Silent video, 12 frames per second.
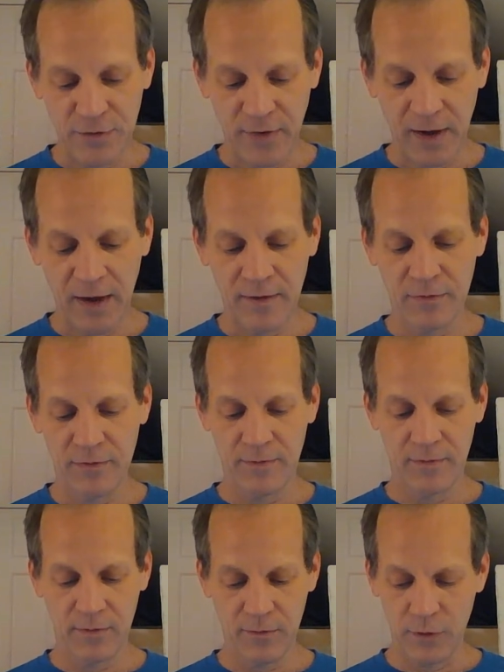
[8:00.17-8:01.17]
5,
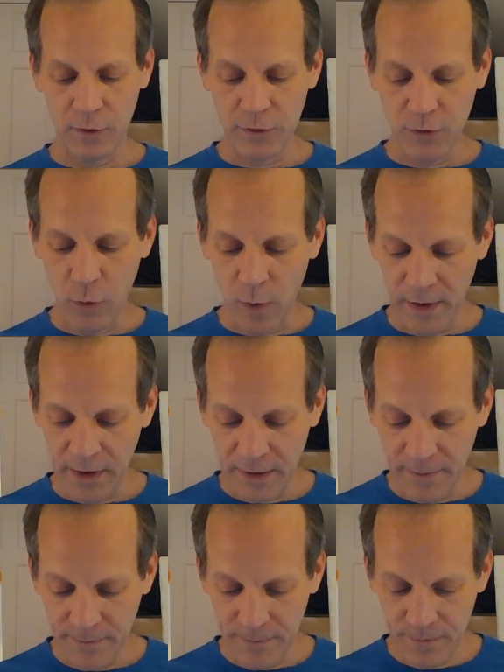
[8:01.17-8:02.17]
verse 20,
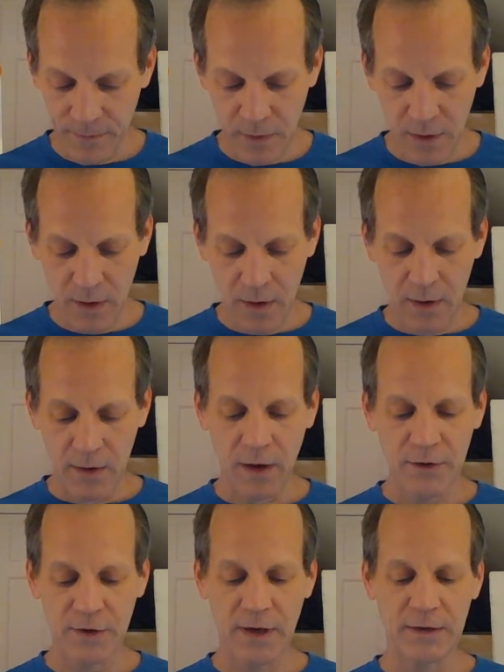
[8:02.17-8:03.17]

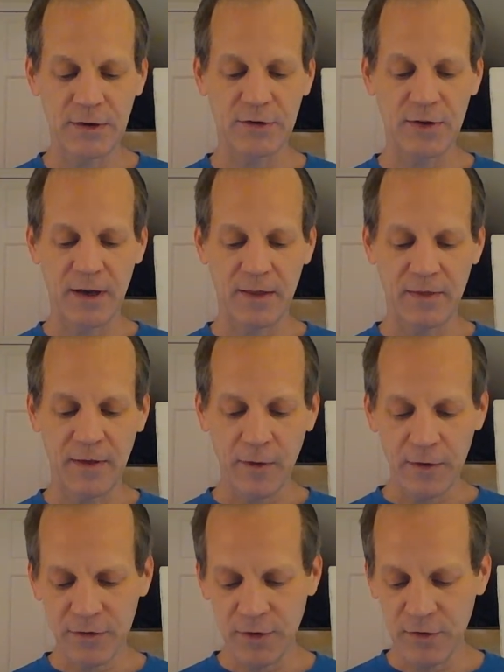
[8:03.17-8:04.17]
Nachiketa said, there
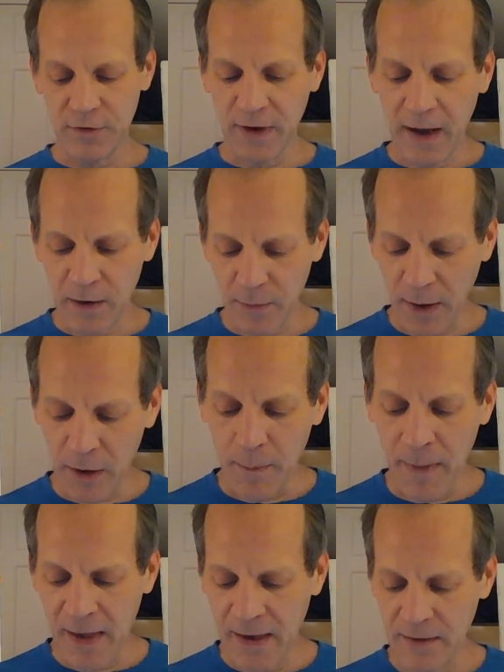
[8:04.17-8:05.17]
is this doubt about a
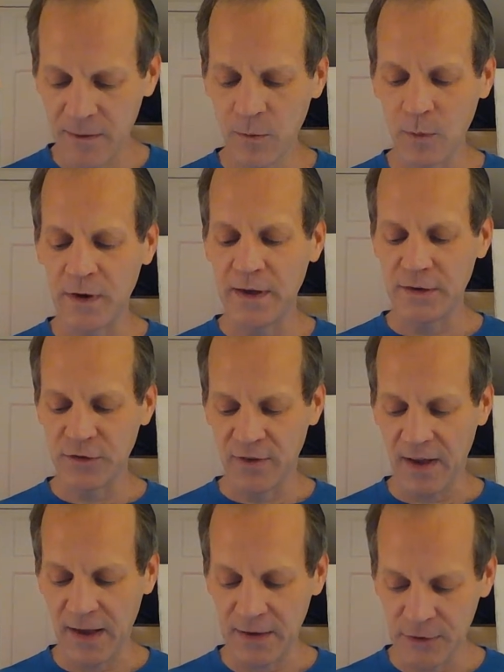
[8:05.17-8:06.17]
man when he is
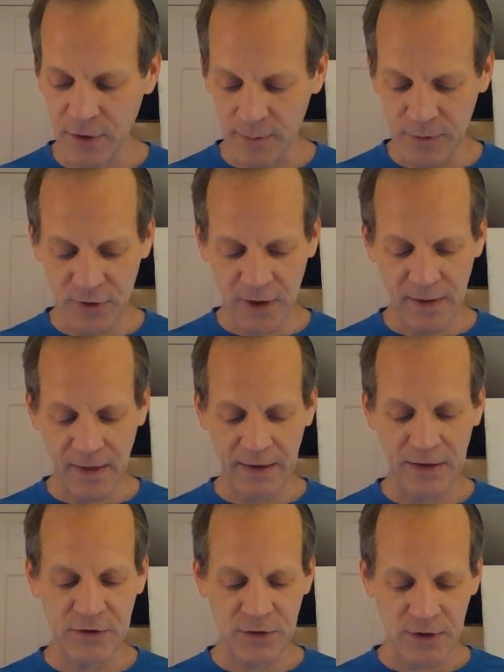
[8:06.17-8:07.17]
dead. Some say that he
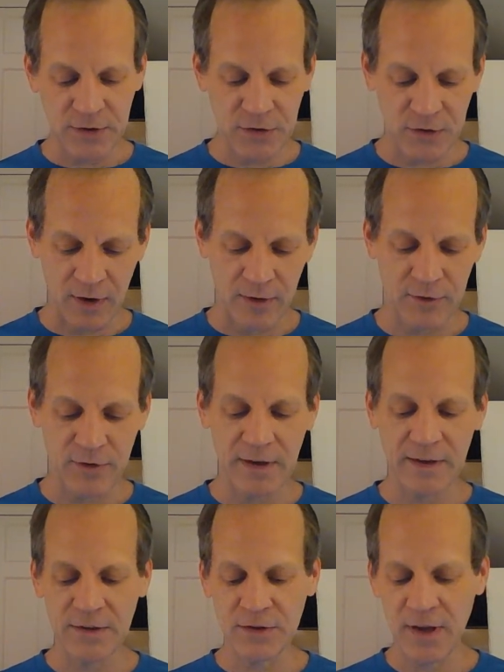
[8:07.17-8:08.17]
exists, others that he
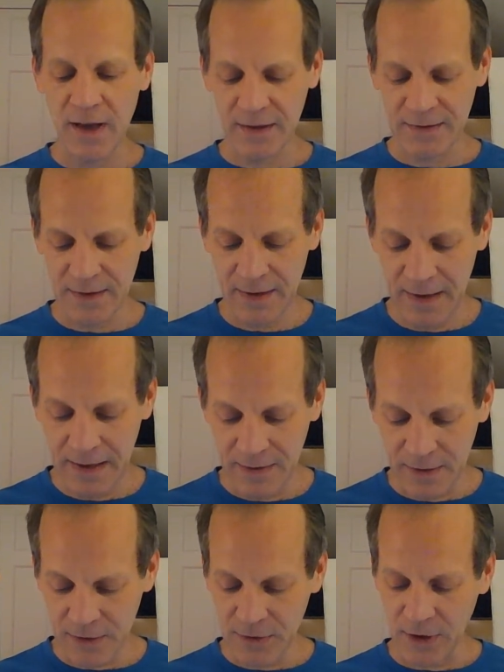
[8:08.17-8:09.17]
does not.
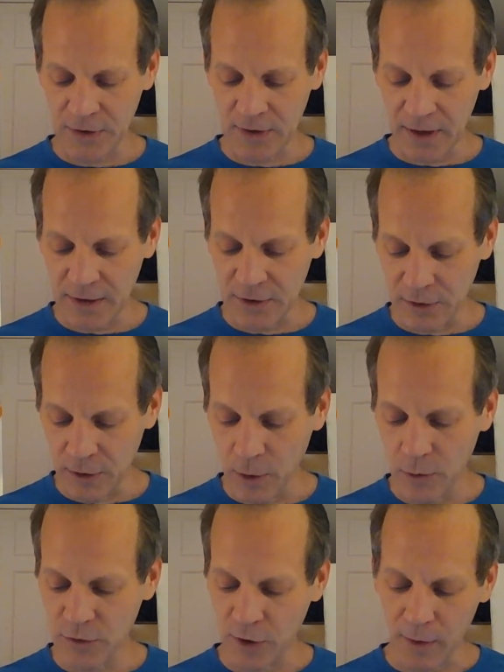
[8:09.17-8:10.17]
This I should like to
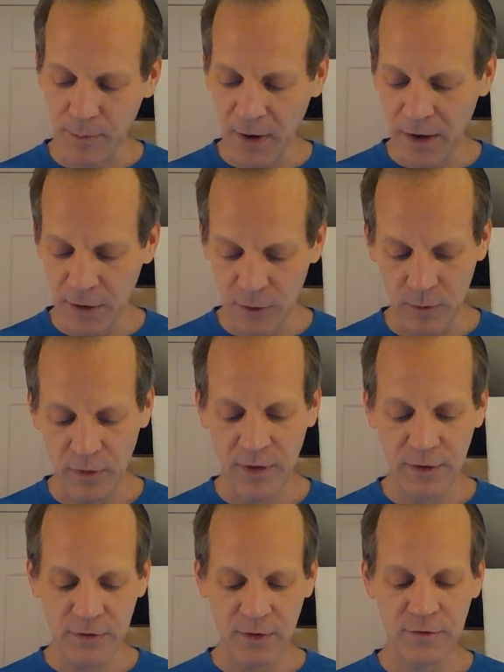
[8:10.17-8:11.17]
know, taught by you.
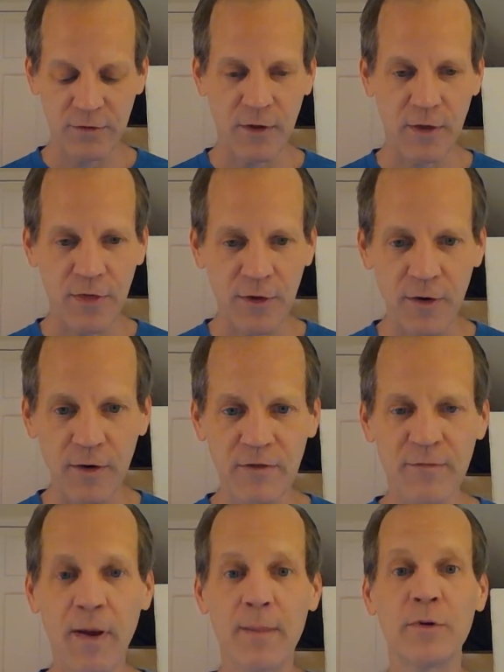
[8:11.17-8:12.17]
This is the third of
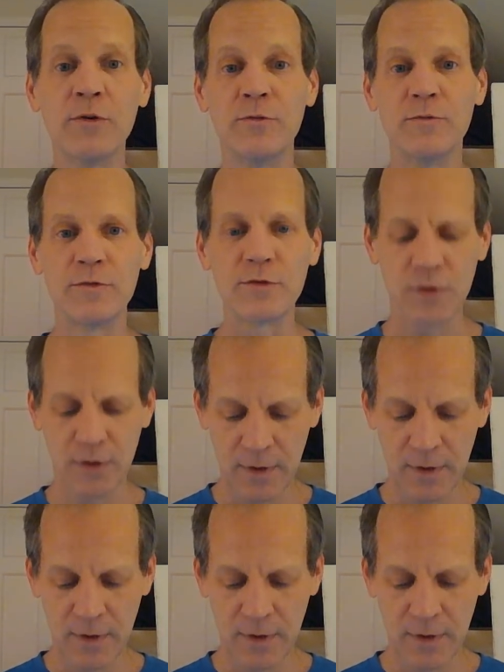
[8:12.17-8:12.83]
my boons.